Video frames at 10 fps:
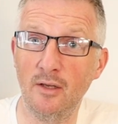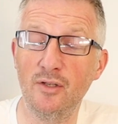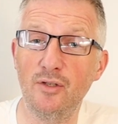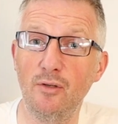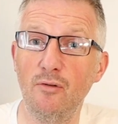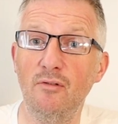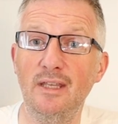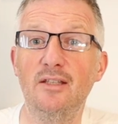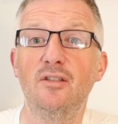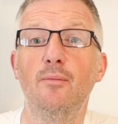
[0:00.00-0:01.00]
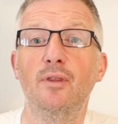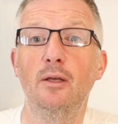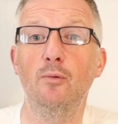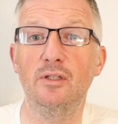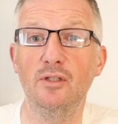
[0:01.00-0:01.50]
So you need
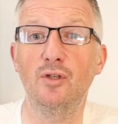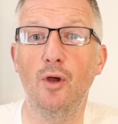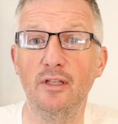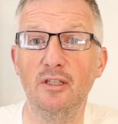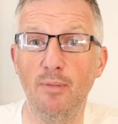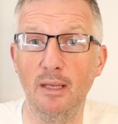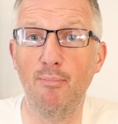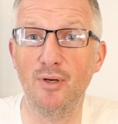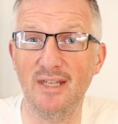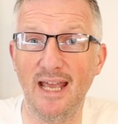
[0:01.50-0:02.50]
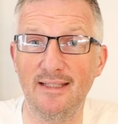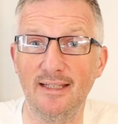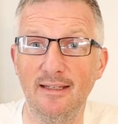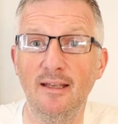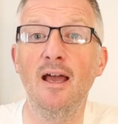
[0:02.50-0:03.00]
something which is going to be
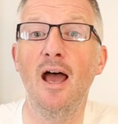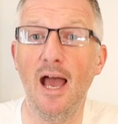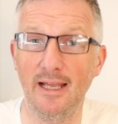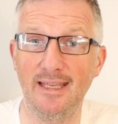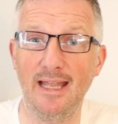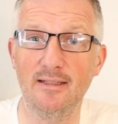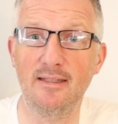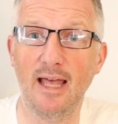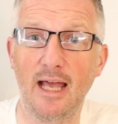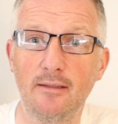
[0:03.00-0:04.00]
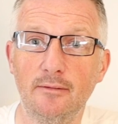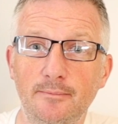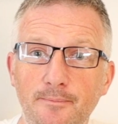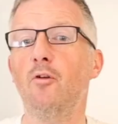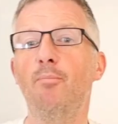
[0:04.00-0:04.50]
protected against that.
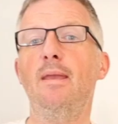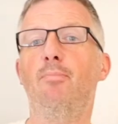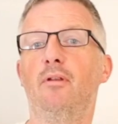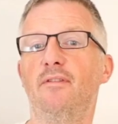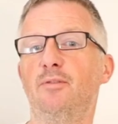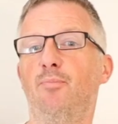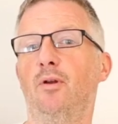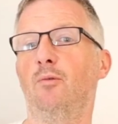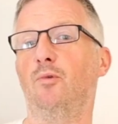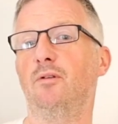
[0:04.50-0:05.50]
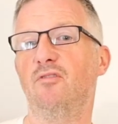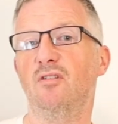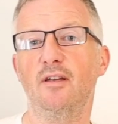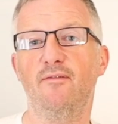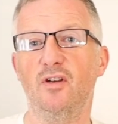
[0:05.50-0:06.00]
A lot of people at this point would
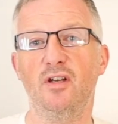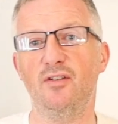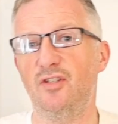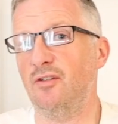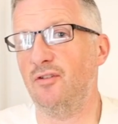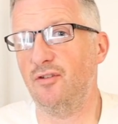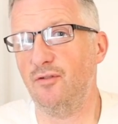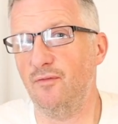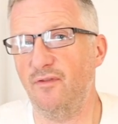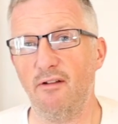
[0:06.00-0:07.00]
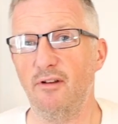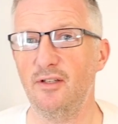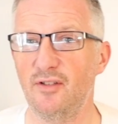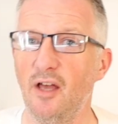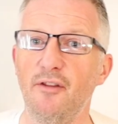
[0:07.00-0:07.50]
diverge into
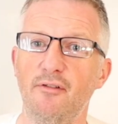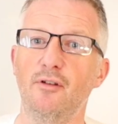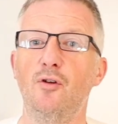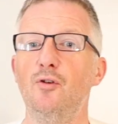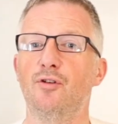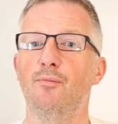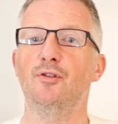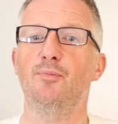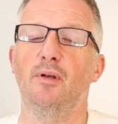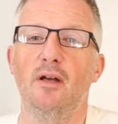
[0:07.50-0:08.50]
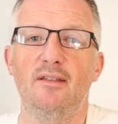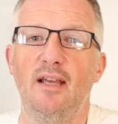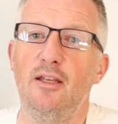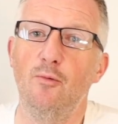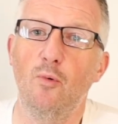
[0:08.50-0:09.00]
various other accoutrements, but I tell you